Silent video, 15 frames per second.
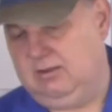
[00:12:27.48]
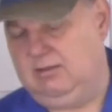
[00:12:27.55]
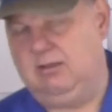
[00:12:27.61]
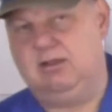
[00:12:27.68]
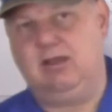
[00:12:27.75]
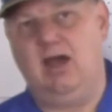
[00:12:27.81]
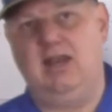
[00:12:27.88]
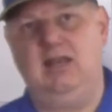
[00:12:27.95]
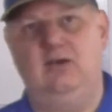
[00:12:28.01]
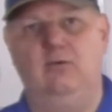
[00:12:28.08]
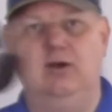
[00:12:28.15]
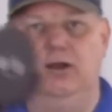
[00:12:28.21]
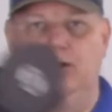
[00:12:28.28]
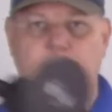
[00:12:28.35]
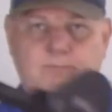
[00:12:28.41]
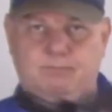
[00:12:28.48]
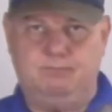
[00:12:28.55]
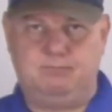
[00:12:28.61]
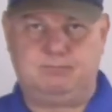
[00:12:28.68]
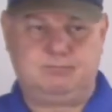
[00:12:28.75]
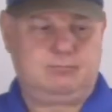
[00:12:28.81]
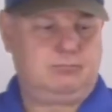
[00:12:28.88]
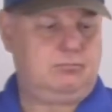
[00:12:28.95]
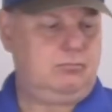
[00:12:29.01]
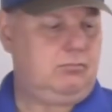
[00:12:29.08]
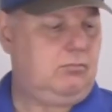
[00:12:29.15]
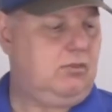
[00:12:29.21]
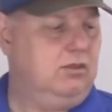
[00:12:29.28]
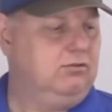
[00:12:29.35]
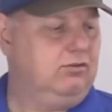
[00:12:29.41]
the cutting wheel.
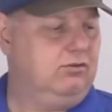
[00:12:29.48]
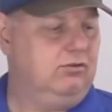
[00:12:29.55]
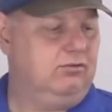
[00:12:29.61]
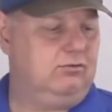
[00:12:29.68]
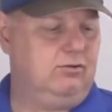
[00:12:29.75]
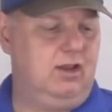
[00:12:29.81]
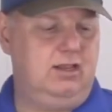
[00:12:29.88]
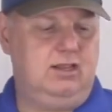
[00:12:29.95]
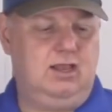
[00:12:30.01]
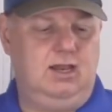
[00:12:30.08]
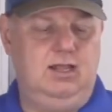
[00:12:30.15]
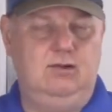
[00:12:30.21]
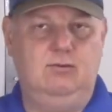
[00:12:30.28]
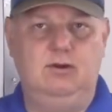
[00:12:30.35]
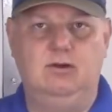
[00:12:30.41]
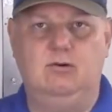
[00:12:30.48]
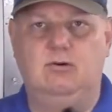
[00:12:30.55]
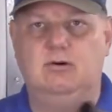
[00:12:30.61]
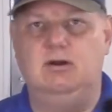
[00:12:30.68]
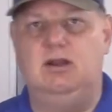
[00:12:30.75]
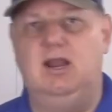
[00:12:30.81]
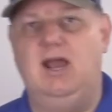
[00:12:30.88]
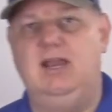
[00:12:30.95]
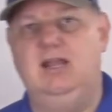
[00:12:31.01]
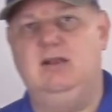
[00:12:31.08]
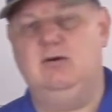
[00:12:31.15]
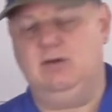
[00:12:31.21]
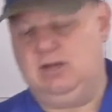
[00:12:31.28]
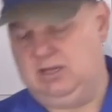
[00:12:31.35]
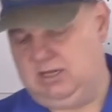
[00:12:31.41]
This is a straight cutting wheel, or a
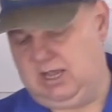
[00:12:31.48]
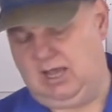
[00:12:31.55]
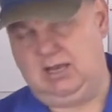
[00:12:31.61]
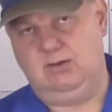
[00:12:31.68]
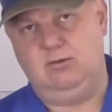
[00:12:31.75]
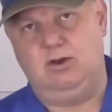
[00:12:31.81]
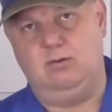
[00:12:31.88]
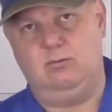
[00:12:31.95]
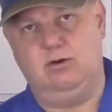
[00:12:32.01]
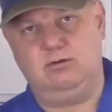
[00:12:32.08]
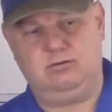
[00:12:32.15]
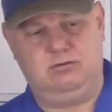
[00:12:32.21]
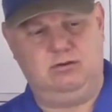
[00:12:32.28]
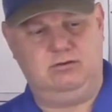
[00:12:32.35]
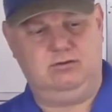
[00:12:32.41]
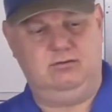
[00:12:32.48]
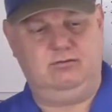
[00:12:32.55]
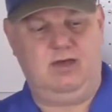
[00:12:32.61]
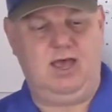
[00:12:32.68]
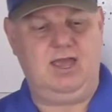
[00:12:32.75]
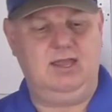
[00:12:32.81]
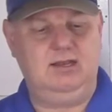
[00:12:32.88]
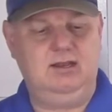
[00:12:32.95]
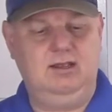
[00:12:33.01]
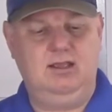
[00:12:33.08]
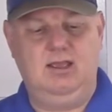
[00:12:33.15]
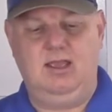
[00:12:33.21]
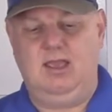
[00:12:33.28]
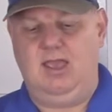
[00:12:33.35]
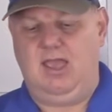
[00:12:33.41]
90-degree cutting wheel works just as fine.
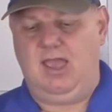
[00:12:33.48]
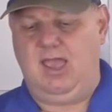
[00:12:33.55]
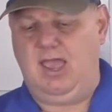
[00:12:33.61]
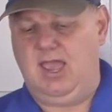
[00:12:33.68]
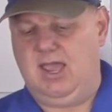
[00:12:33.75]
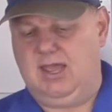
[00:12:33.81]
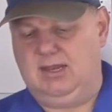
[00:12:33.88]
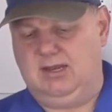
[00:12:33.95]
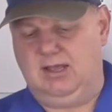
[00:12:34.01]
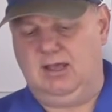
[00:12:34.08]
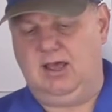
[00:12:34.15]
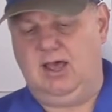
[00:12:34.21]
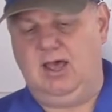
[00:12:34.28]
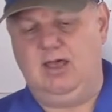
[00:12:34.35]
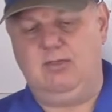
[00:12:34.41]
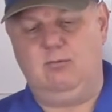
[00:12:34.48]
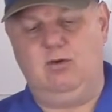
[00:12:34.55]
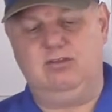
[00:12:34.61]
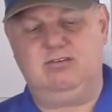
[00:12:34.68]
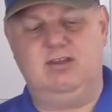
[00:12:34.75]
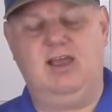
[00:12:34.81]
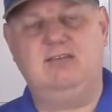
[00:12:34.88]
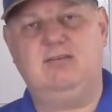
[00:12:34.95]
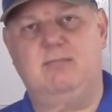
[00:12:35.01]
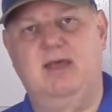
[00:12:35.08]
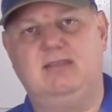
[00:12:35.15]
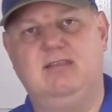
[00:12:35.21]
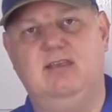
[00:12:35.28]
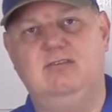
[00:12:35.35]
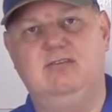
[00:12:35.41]
And what's nice
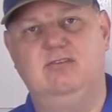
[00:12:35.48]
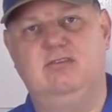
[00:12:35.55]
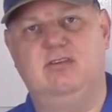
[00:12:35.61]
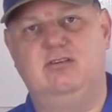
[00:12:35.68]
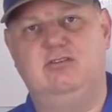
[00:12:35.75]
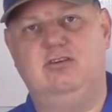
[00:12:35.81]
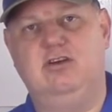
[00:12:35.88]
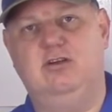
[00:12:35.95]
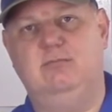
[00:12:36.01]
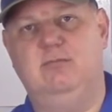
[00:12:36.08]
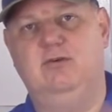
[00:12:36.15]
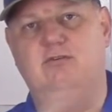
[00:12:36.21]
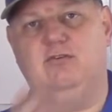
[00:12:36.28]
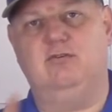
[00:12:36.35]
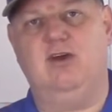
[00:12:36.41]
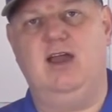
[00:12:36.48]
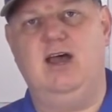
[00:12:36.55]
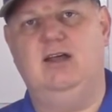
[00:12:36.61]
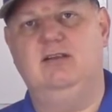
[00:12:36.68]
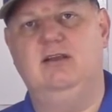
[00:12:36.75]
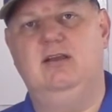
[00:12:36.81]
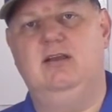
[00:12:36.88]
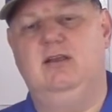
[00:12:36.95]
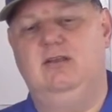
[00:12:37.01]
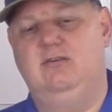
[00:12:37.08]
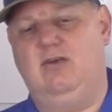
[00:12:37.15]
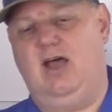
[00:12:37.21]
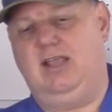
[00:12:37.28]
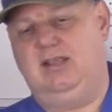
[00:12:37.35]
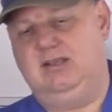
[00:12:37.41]
about this is the shield moves around,
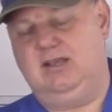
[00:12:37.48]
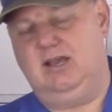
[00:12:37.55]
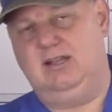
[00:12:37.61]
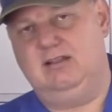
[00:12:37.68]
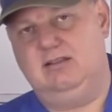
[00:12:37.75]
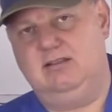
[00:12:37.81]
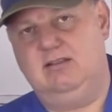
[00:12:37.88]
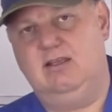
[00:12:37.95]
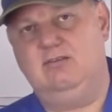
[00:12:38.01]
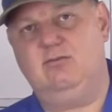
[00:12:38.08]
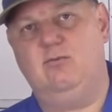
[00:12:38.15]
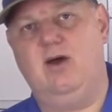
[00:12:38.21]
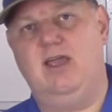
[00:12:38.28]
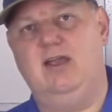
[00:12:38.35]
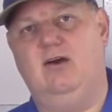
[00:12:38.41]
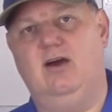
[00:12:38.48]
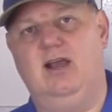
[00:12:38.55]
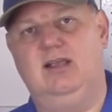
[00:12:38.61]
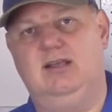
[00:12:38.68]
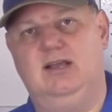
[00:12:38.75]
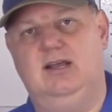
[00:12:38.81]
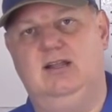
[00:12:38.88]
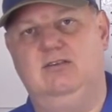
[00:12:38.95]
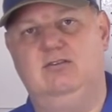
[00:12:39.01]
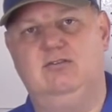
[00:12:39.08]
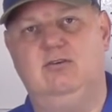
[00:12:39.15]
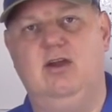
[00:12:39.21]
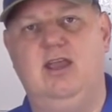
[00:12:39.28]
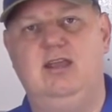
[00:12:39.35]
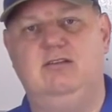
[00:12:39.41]
so I can cut this way or I can cut
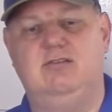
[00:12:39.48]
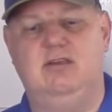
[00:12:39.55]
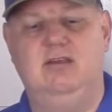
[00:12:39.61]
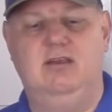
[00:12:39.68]
straight.